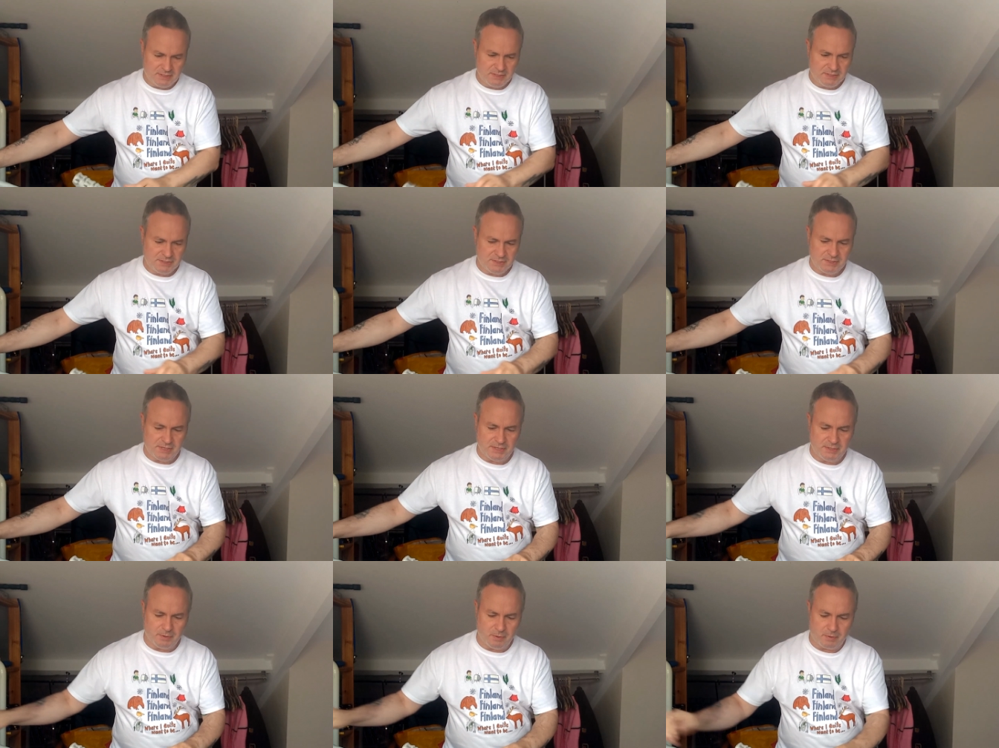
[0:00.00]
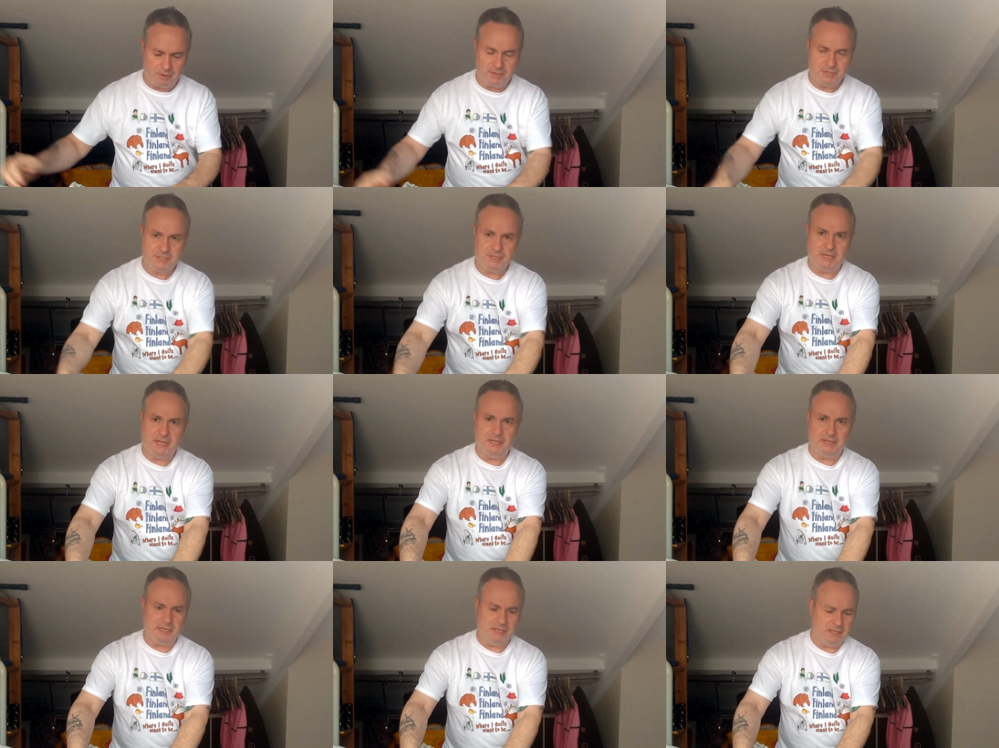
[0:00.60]
Senor
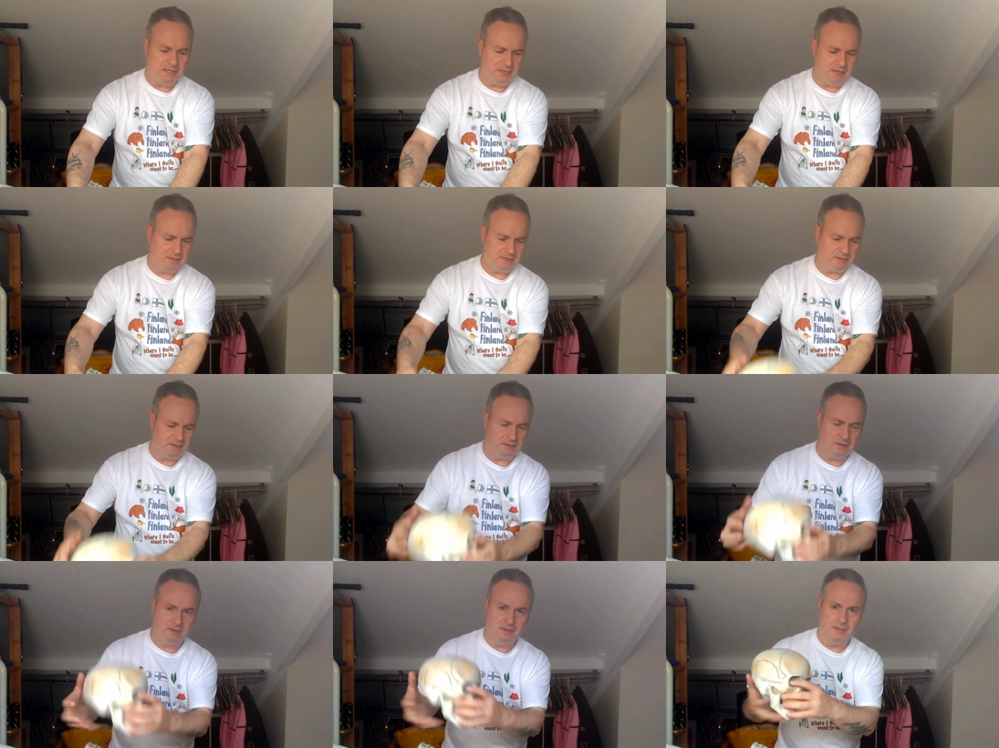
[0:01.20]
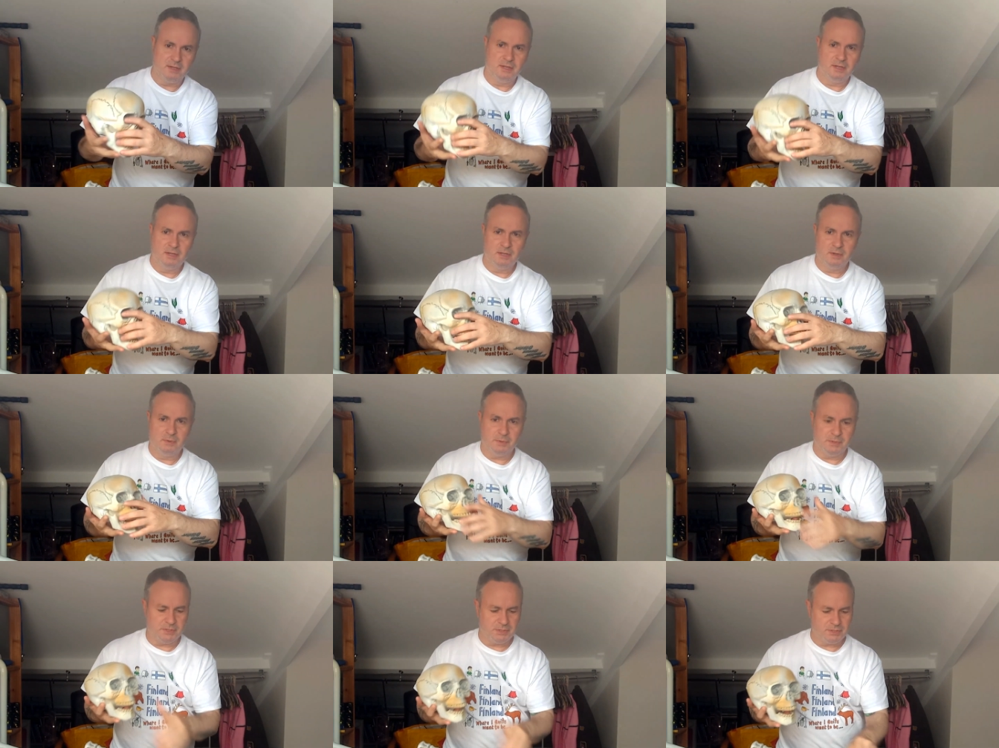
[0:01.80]
Scully
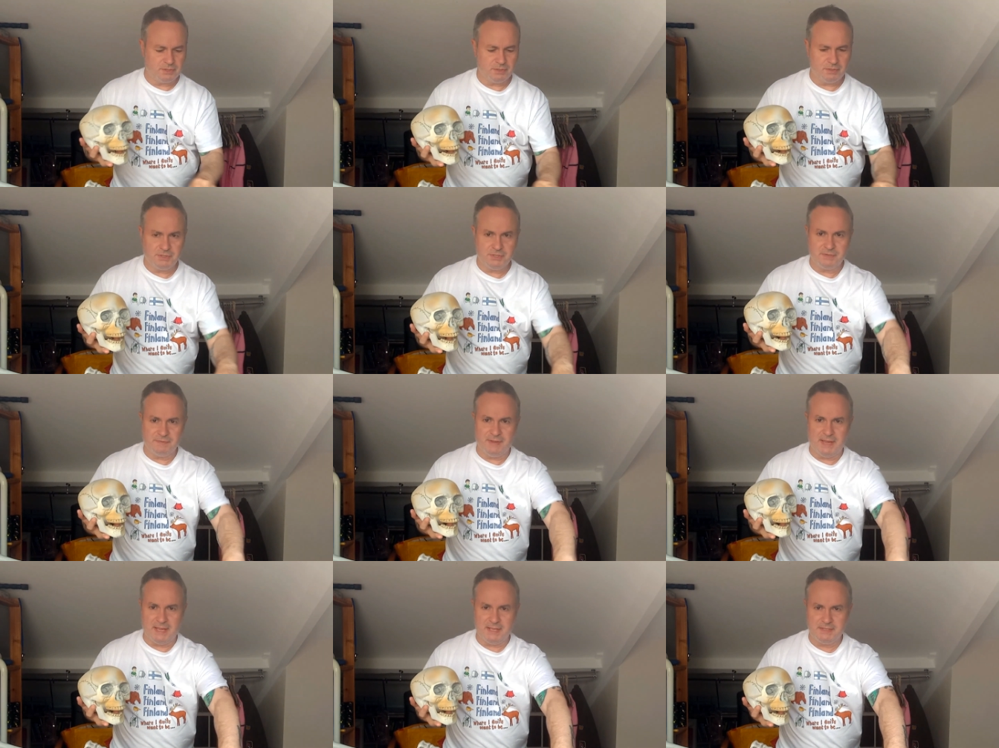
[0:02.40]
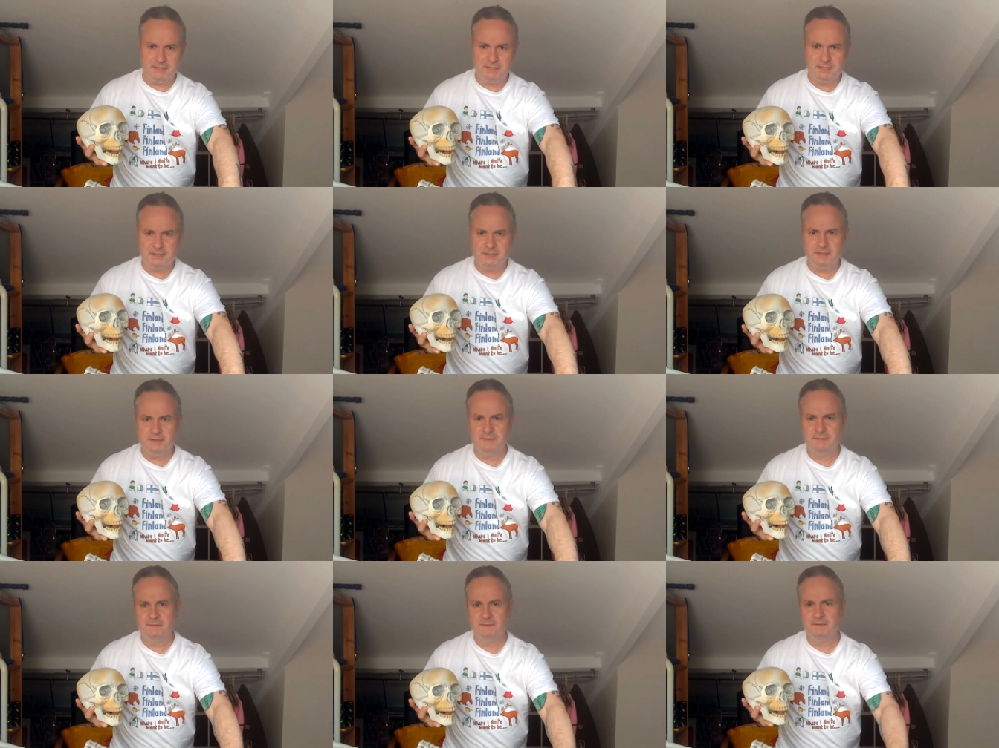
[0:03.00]
with a choice of heads
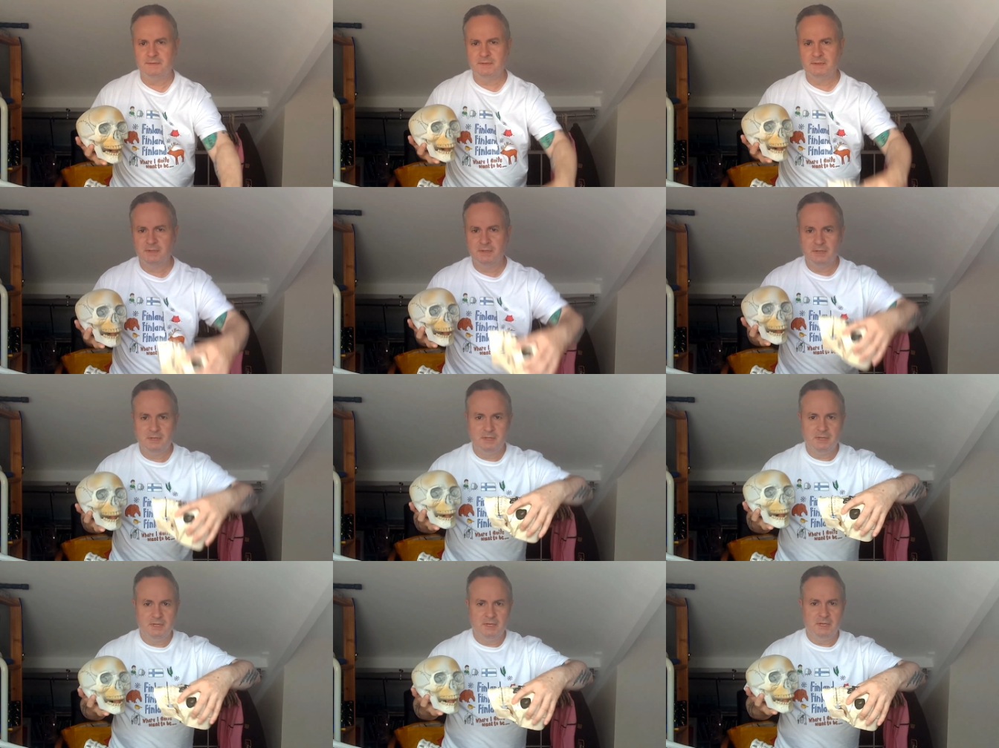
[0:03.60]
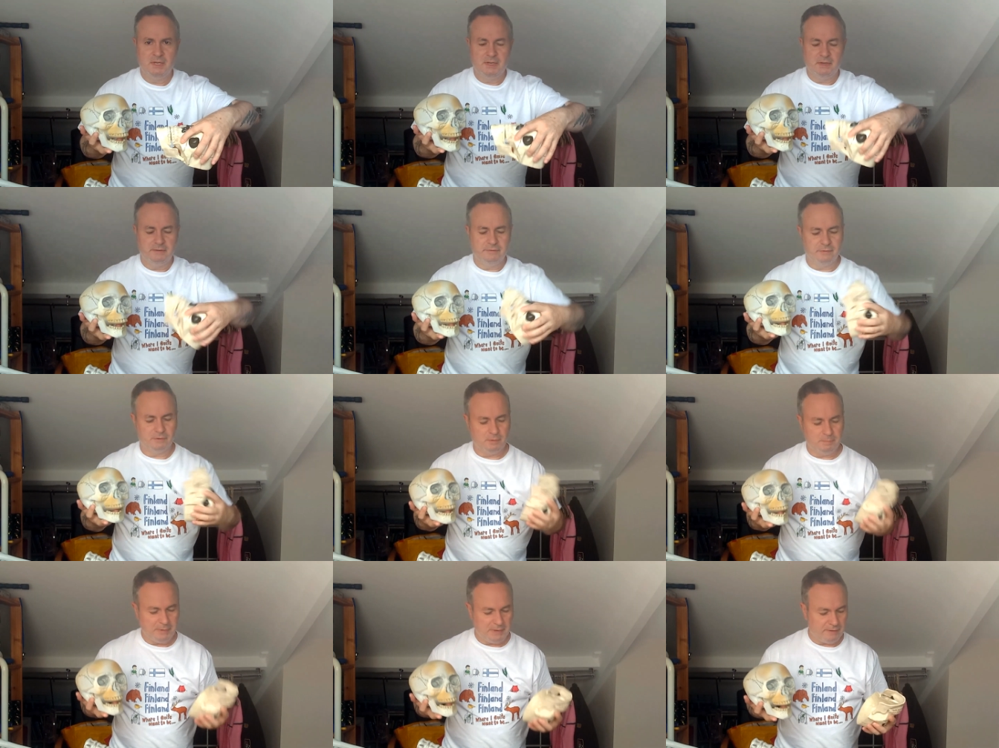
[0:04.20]

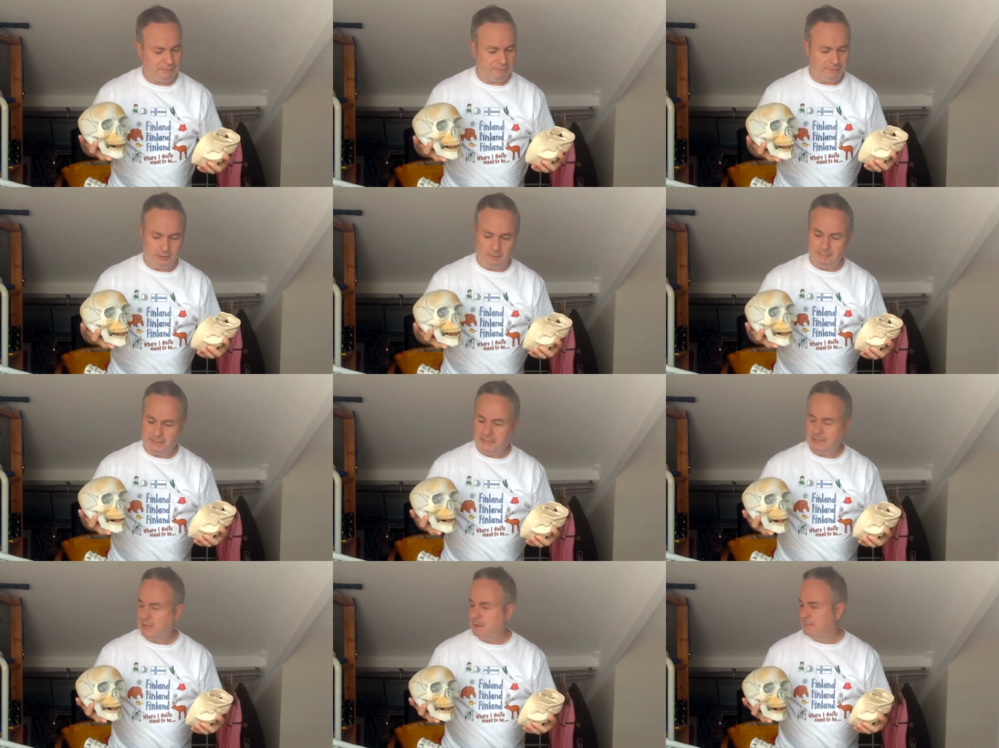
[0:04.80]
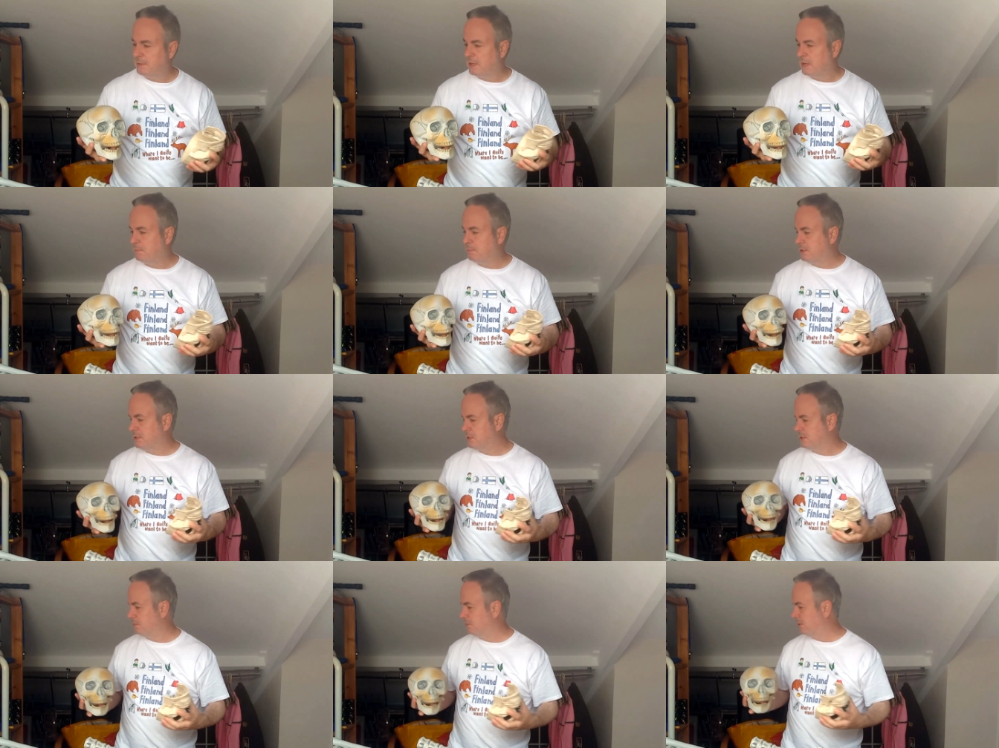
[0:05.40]
for a bit of filming coming up
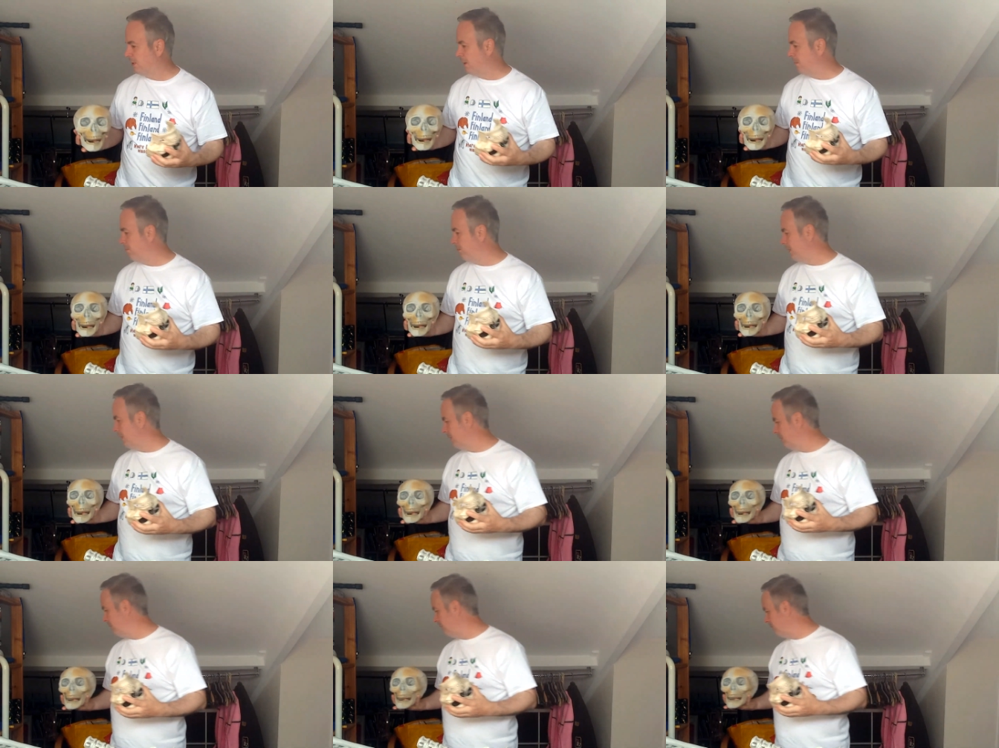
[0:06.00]
in September.